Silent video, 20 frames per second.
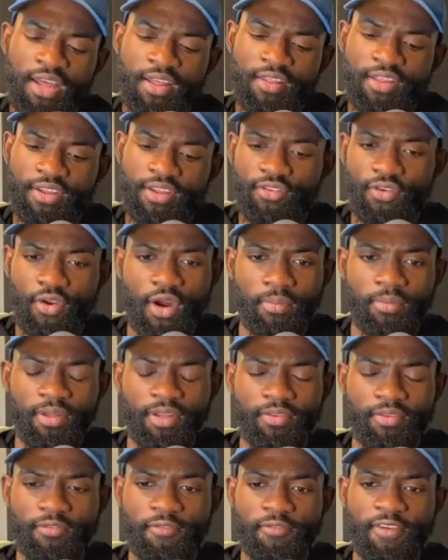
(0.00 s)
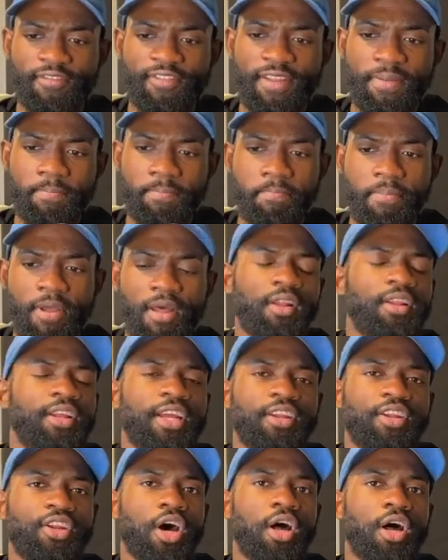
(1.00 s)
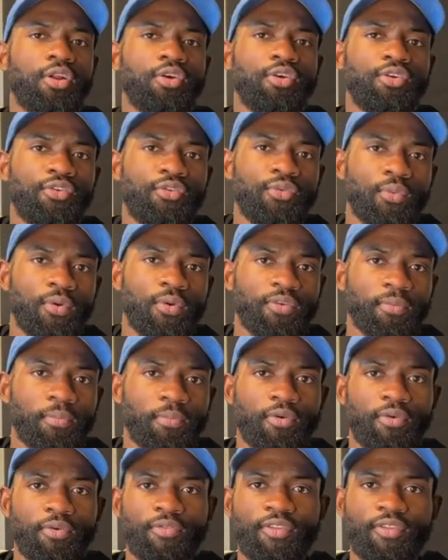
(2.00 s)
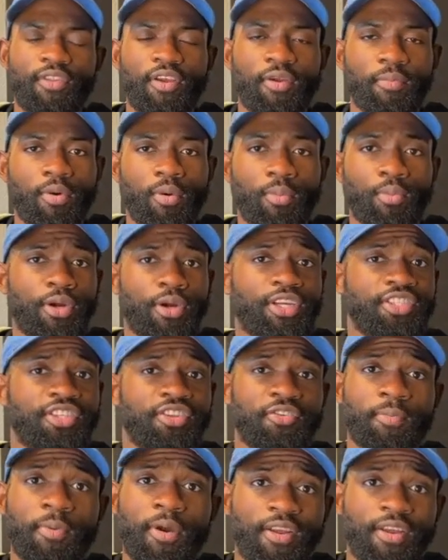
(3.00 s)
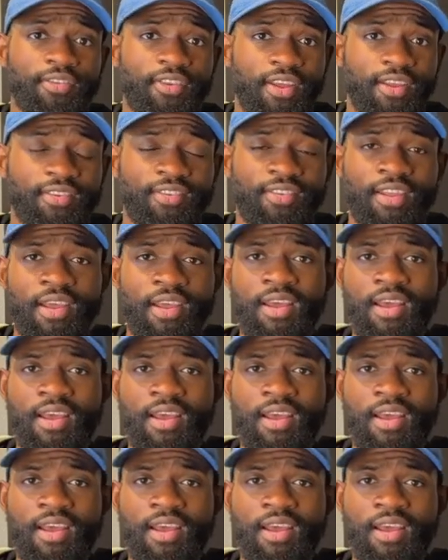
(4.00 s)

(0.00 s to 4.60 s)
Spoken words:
This year, I believe $50 billion was approved in the appropriations process.